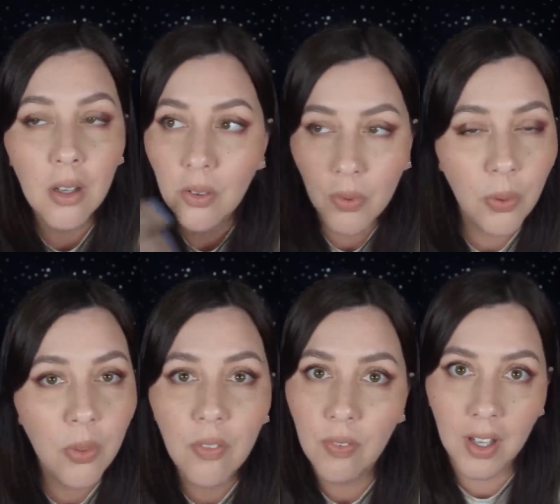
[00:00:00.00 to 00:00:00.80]
who
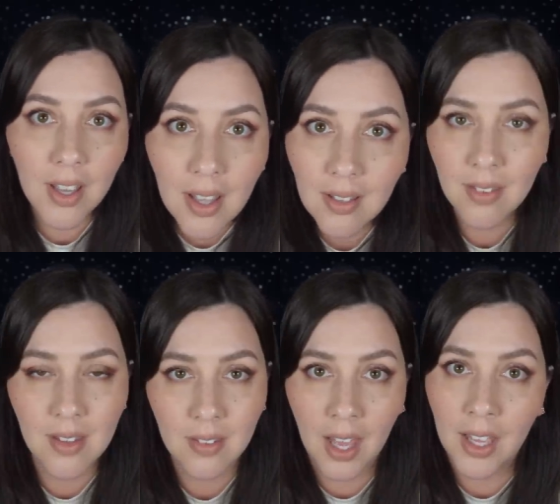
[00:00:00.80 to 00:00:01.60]
the fuck is
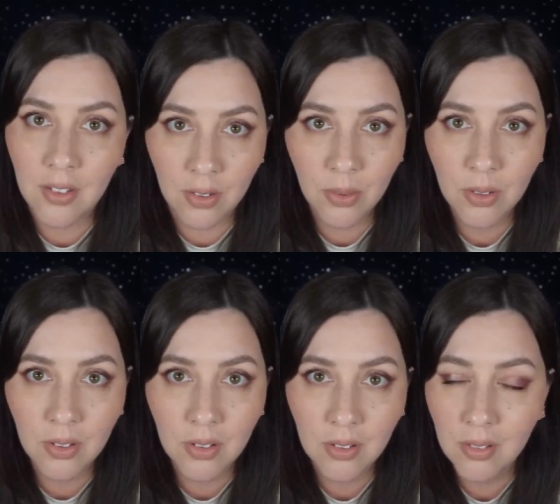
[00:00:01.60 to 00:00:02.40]
this guy, dude?
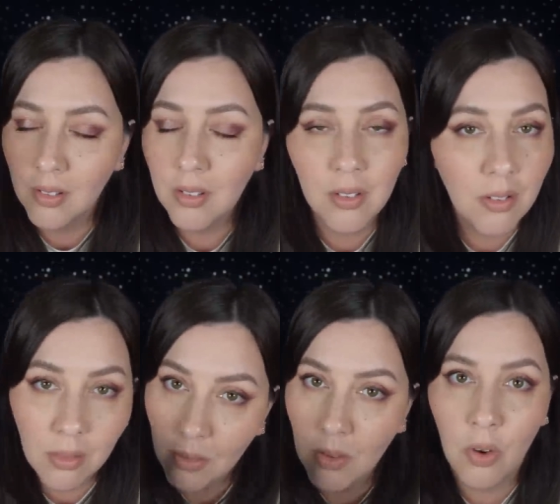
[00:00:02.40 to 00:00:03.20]

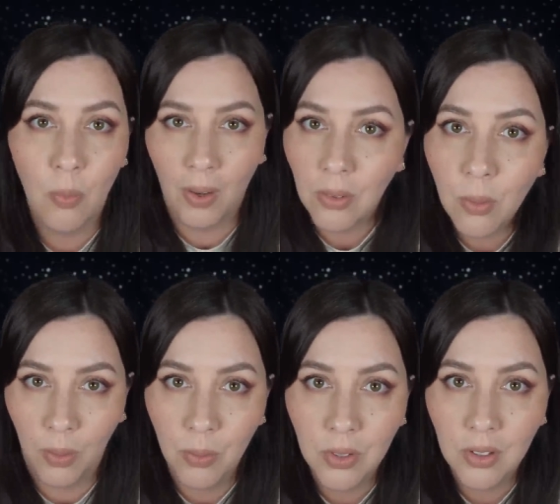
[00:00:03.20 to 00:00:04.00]
Direct
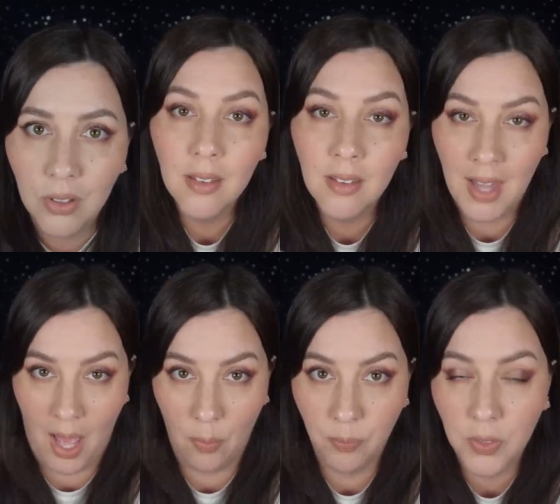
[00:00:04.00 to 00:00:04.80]
quote.
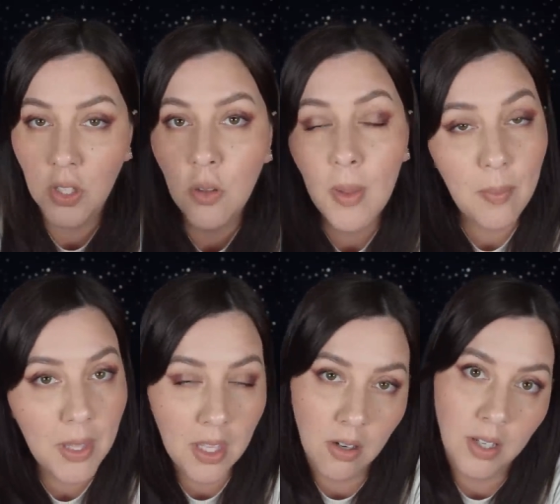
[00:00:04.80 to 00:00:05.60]
Now, you may be
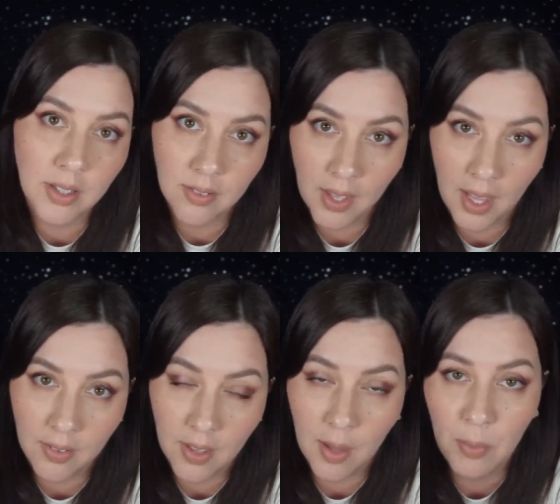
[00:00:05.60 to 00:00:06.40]
hearing this
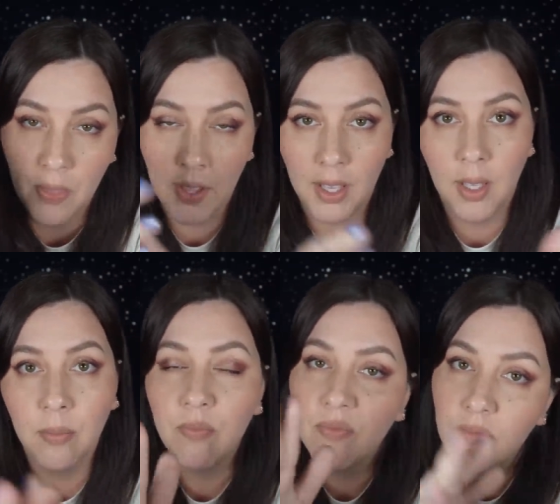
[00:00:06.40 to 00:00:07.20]
case and be thinking,
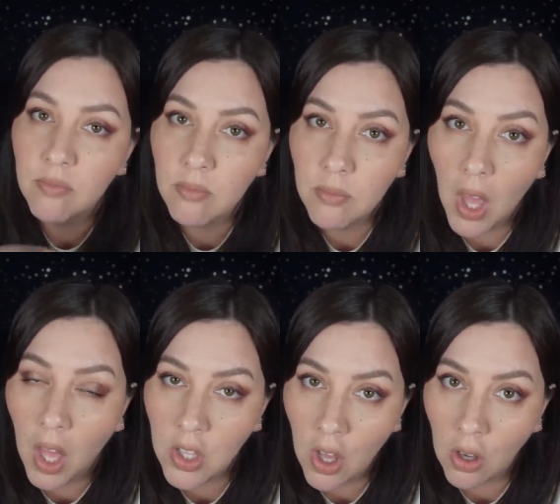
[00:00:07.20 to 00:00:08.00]

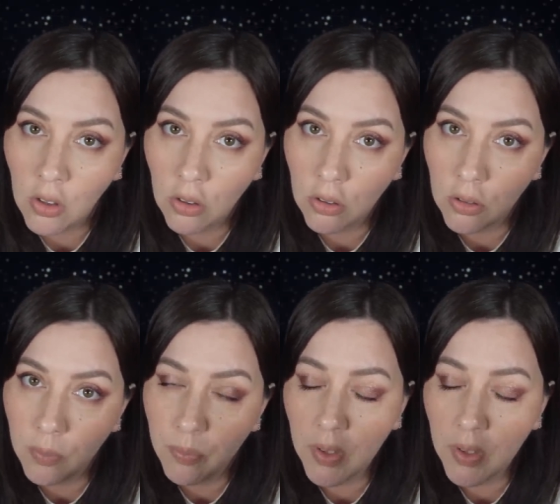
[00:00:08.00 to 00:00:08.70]
a young girl